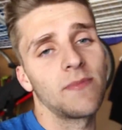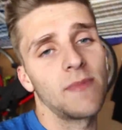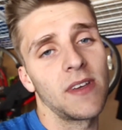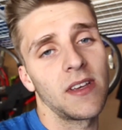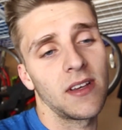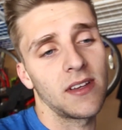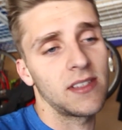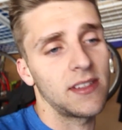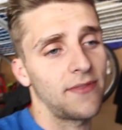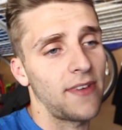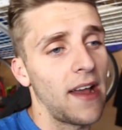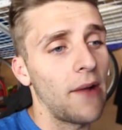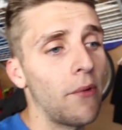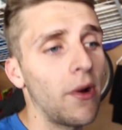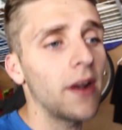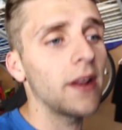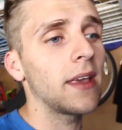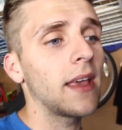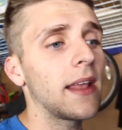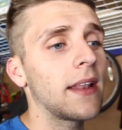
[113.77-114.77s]
because if I
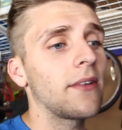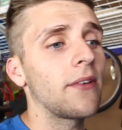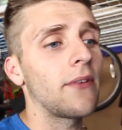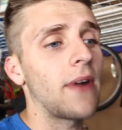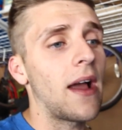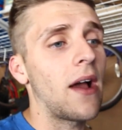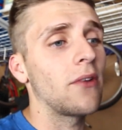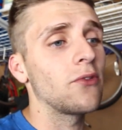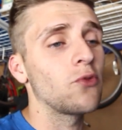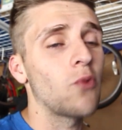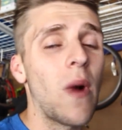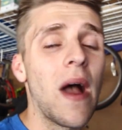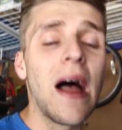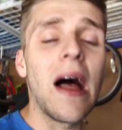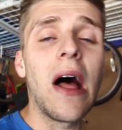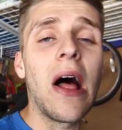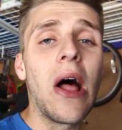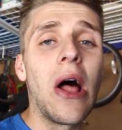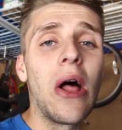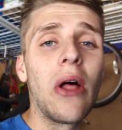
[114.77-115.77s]
want to get around
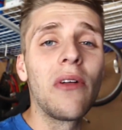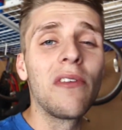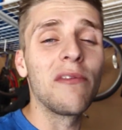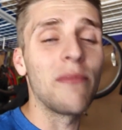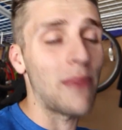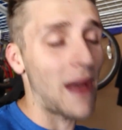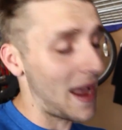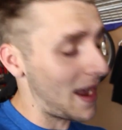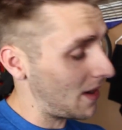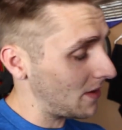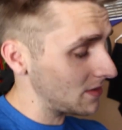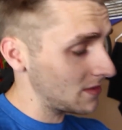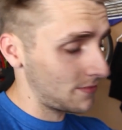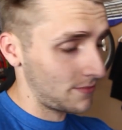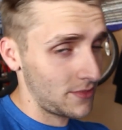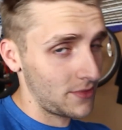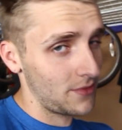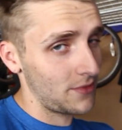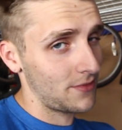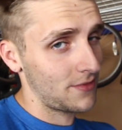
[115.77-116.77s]
12 pounds of
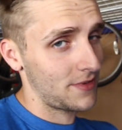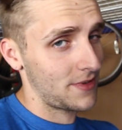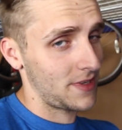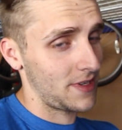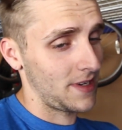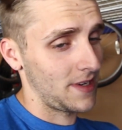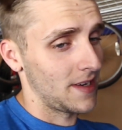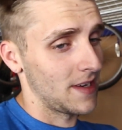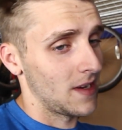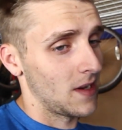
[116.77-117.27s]
boost,